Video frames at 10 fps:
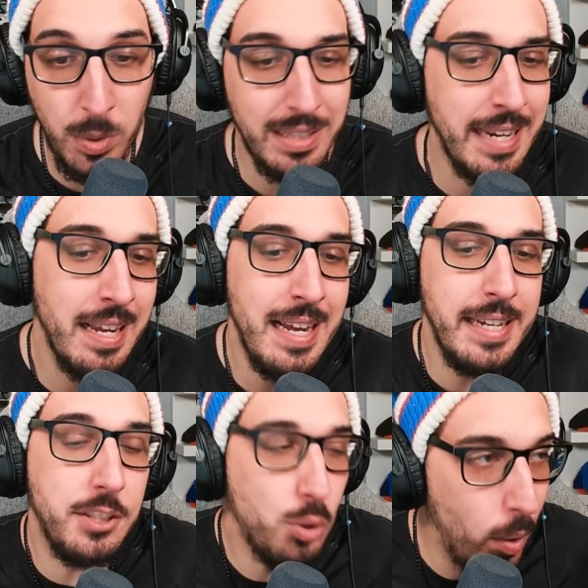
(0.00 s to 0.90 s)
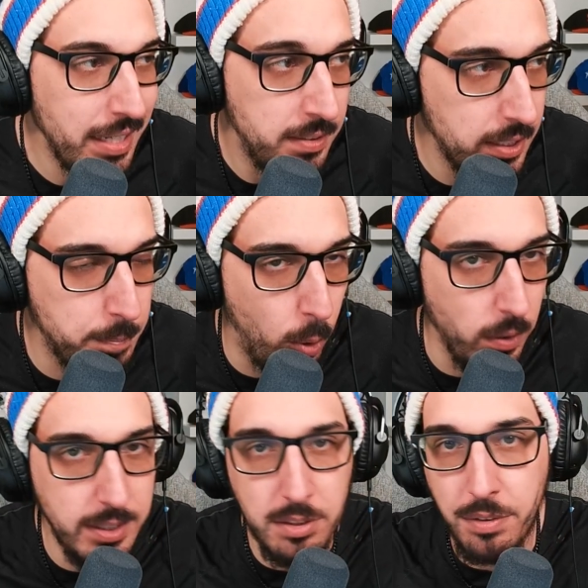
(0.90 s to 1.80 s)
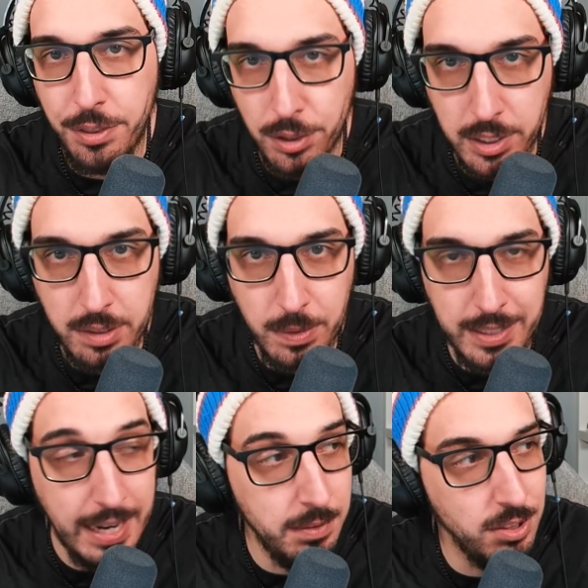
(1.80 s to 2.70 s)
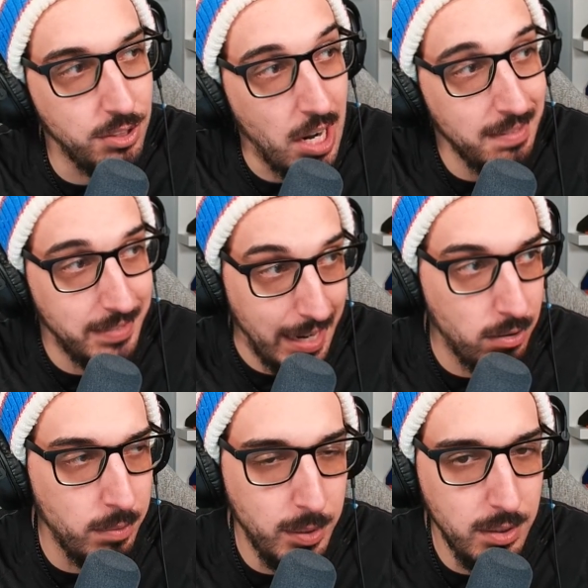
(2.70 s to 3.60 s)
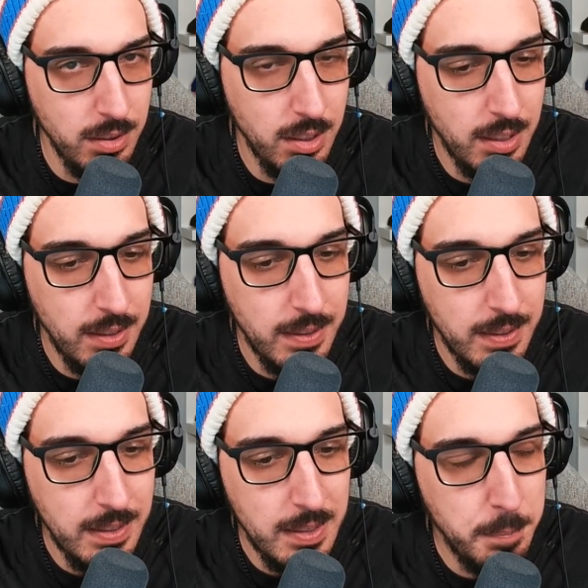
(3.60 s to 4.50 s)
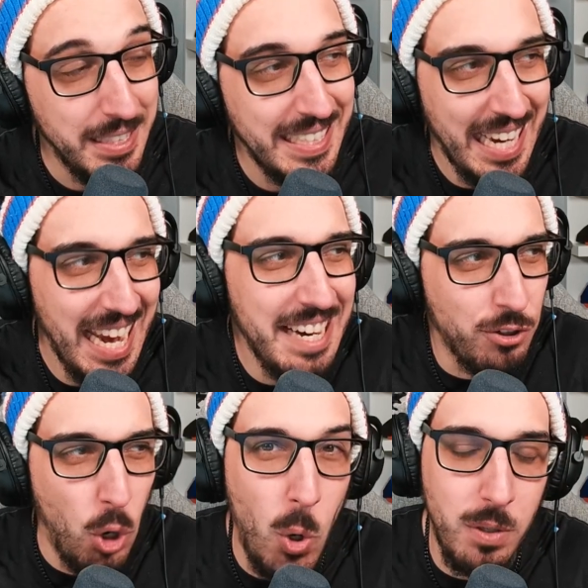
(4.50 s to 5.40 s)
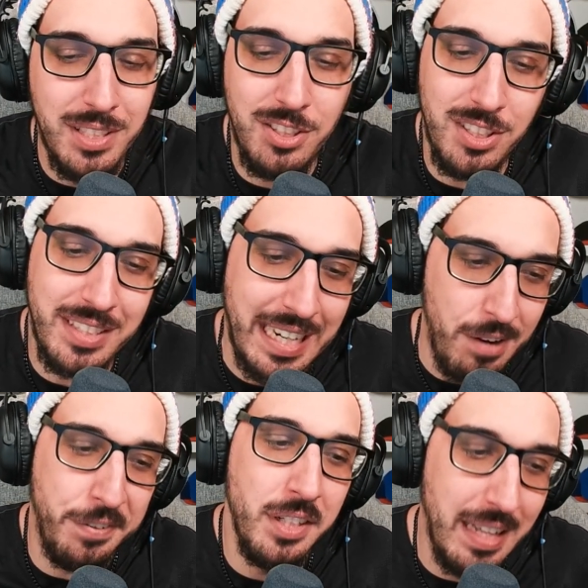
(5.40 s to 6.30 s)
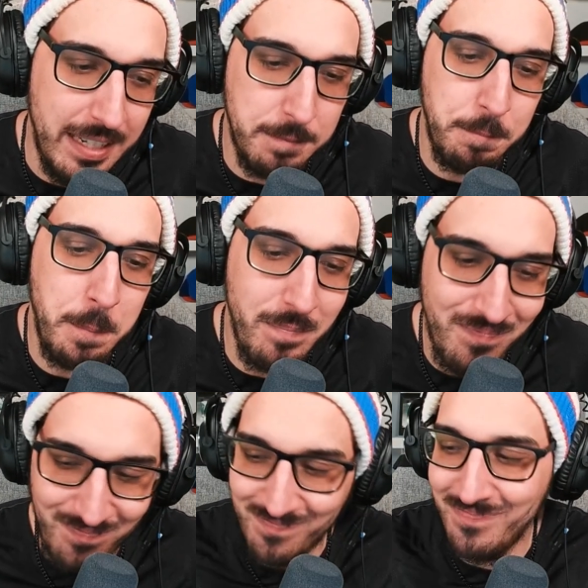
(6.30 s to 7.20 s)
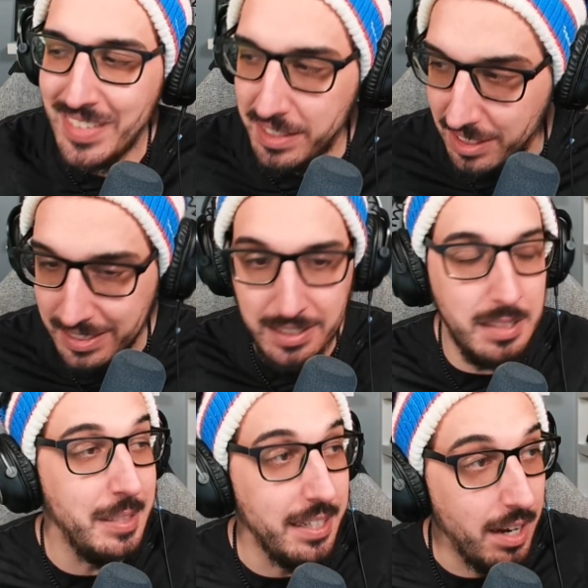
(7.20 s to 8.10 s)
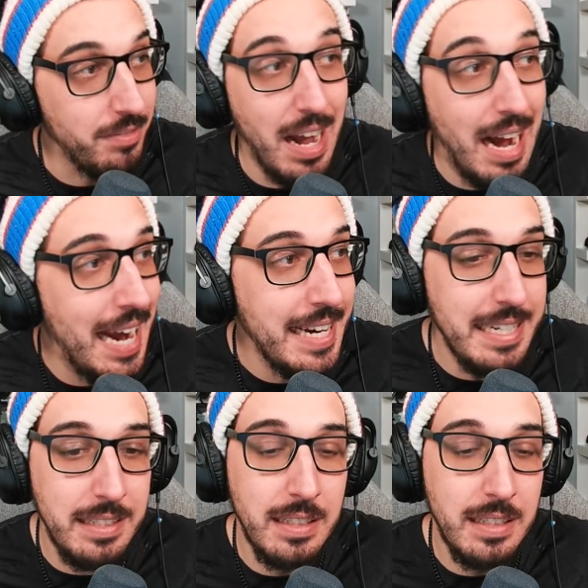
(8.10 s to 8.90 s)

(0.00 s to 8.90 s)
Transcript: Like his 26 points in 33 games is not terrible, but the 8 goals is just like, I feel like there needs to be enough. I